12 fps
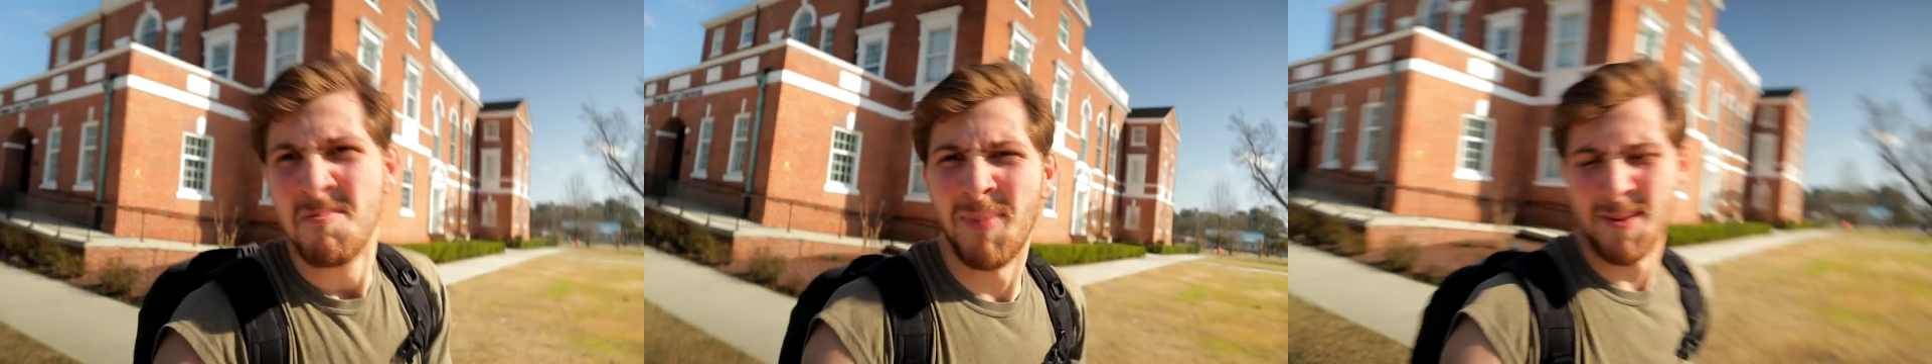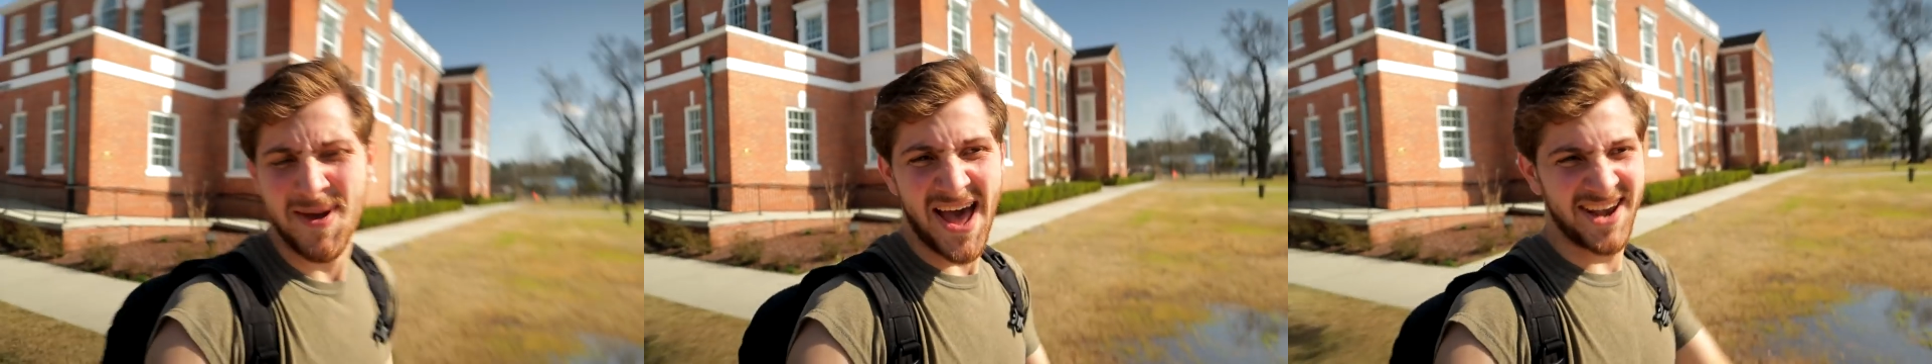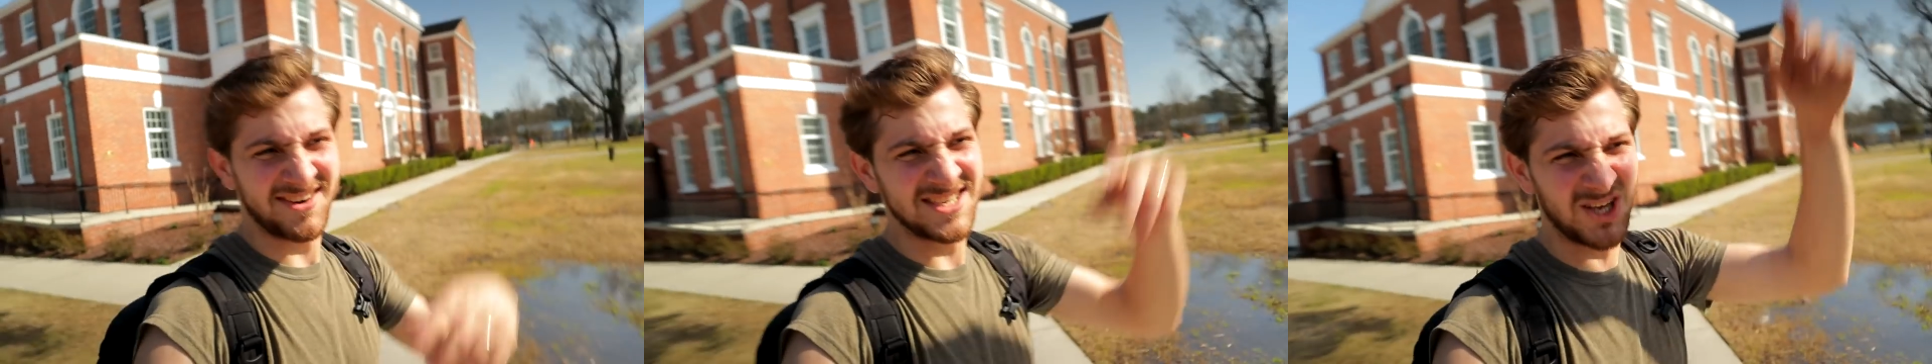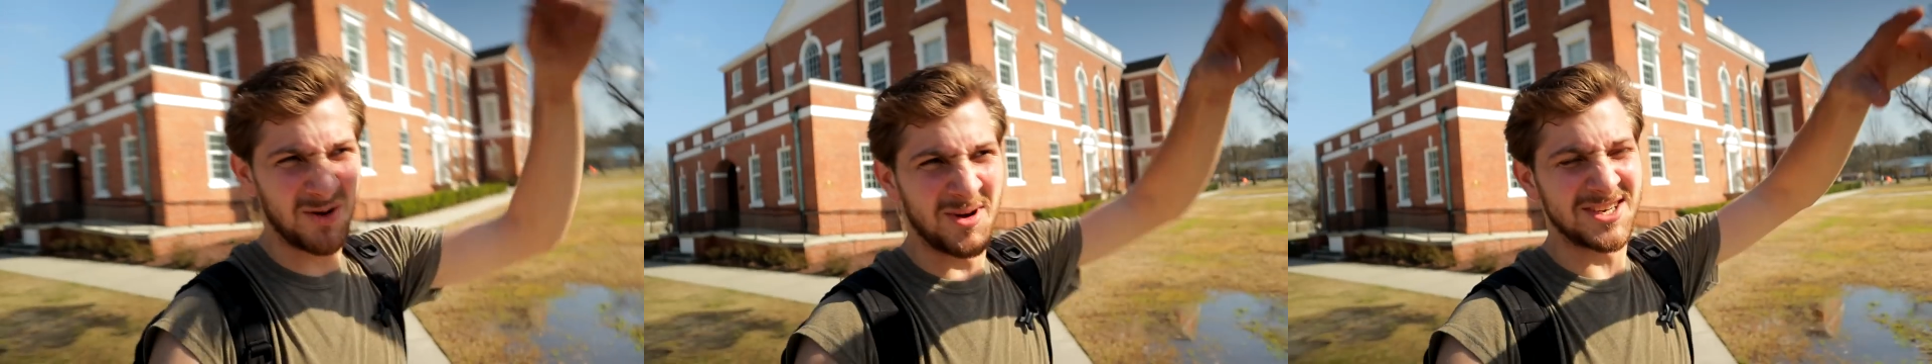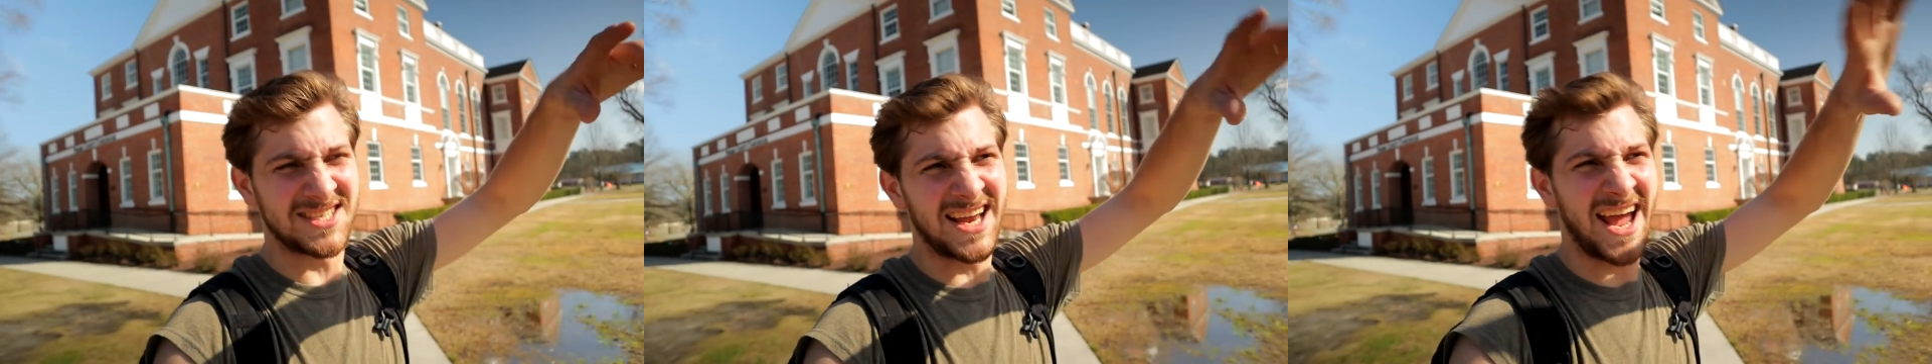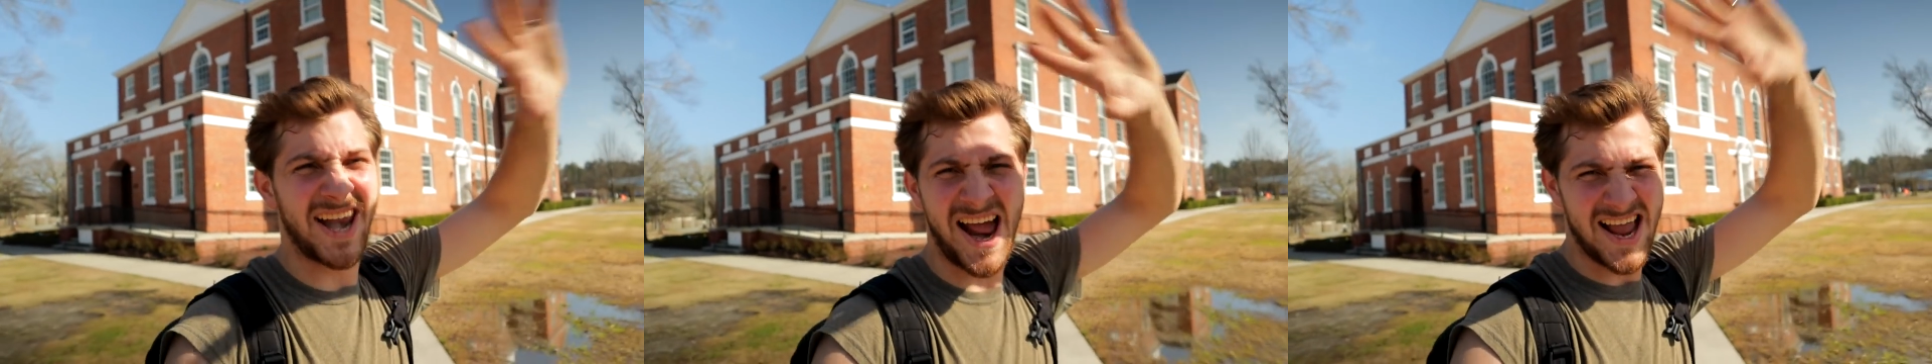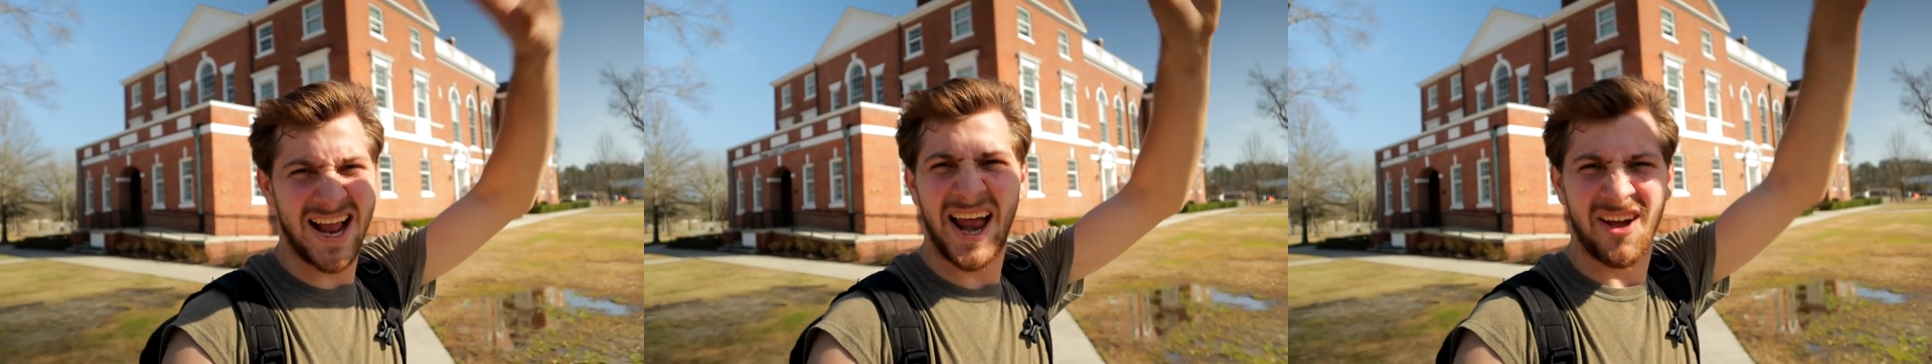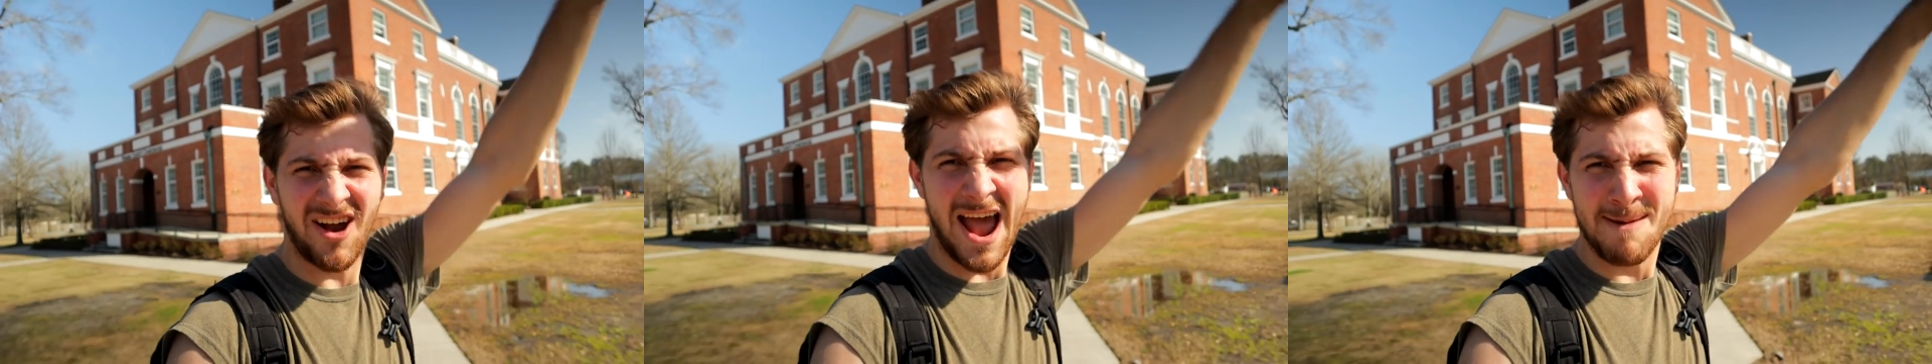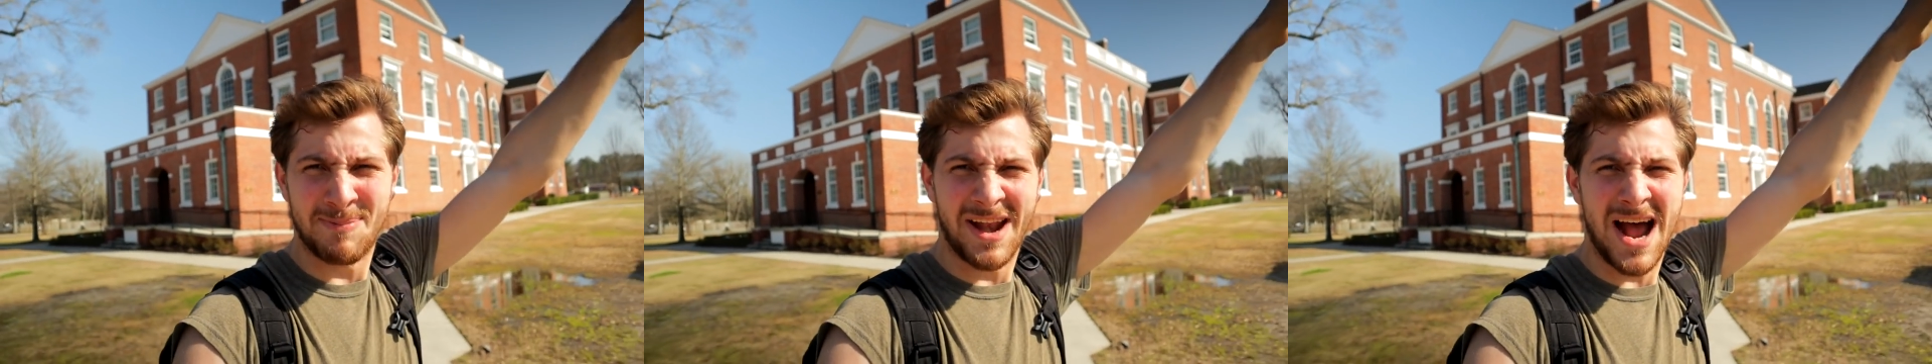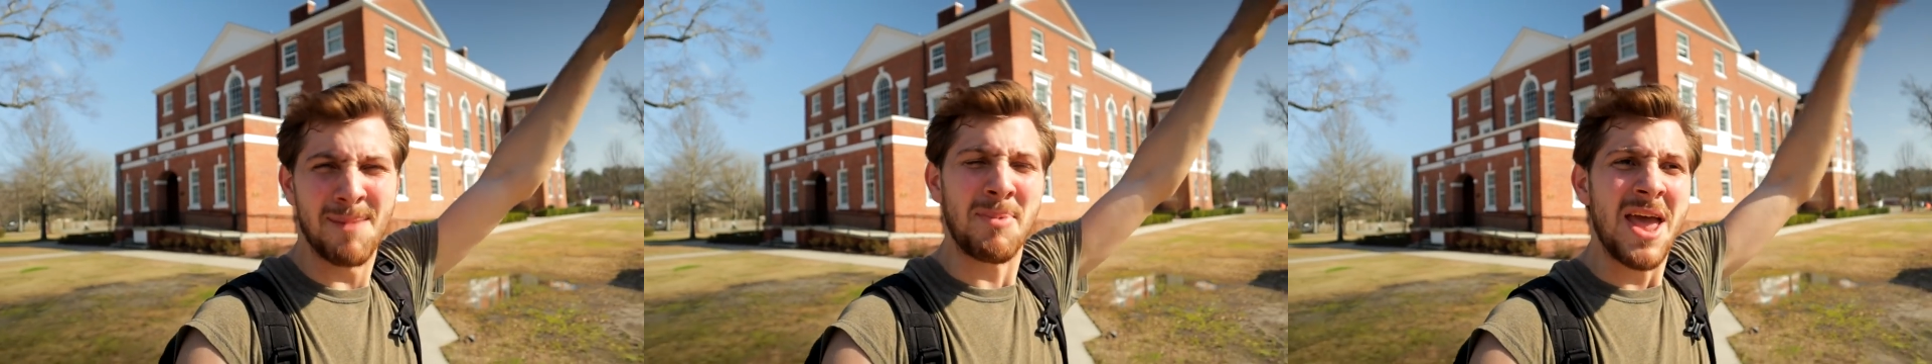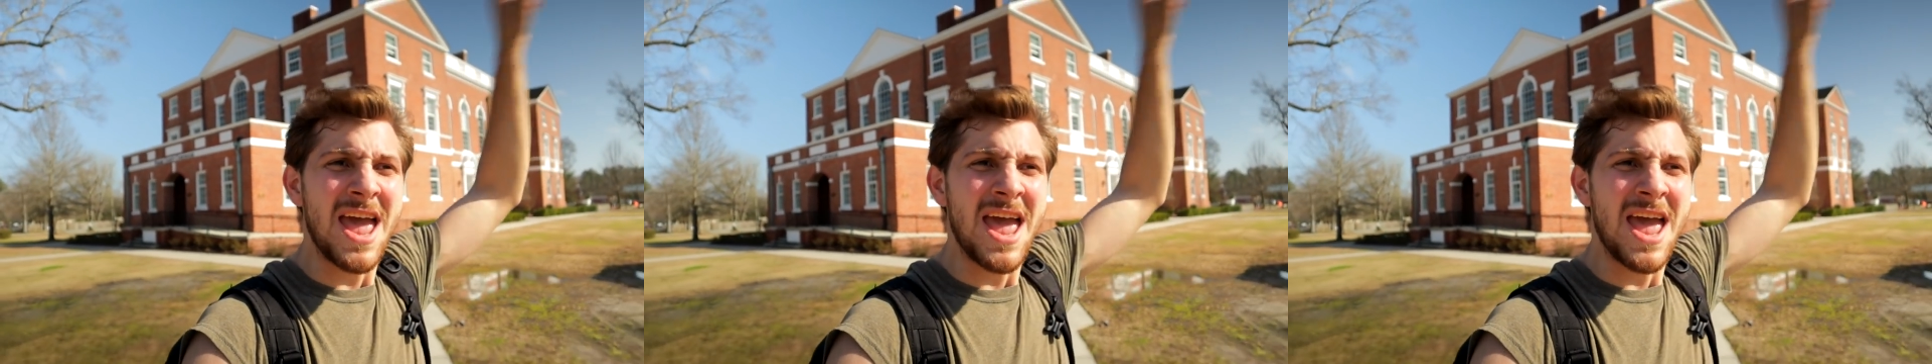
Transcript: My battery's almost dead, I gotta wrap it up.